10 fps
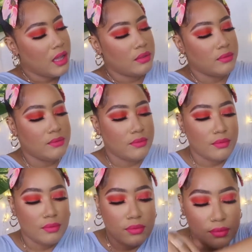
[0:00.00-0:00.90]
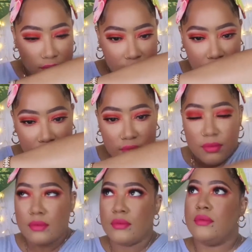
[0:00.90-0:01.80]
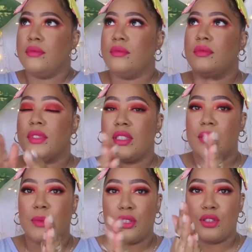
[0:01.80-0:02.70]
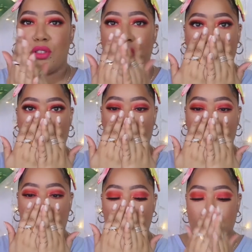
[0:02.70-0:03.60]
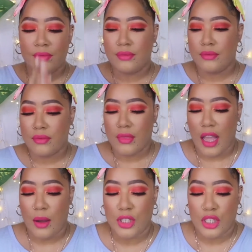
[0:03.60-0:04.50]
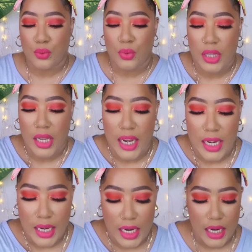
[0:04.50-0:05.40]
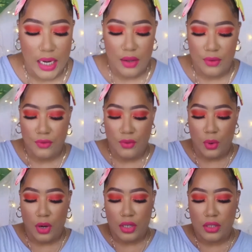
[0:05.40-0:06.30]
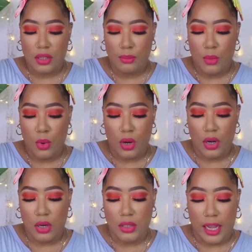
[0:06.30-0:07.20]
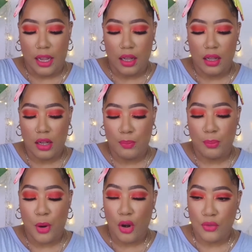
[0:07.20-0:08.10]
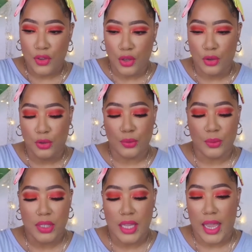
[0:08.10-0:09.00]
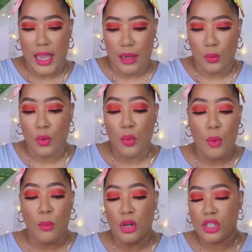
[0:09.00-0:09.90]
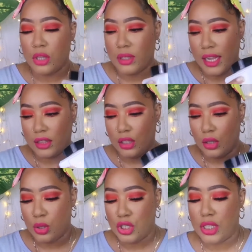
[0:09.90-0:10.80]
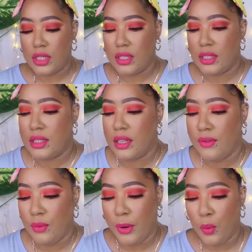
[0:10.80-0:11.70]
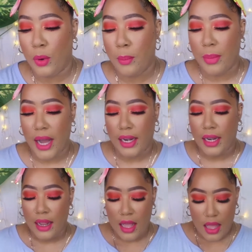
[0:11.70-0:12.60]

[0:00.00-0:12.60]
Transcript: mmm mmm smells so good i was just really in need for some more like perfumes and more so like the lotions and stuff but with body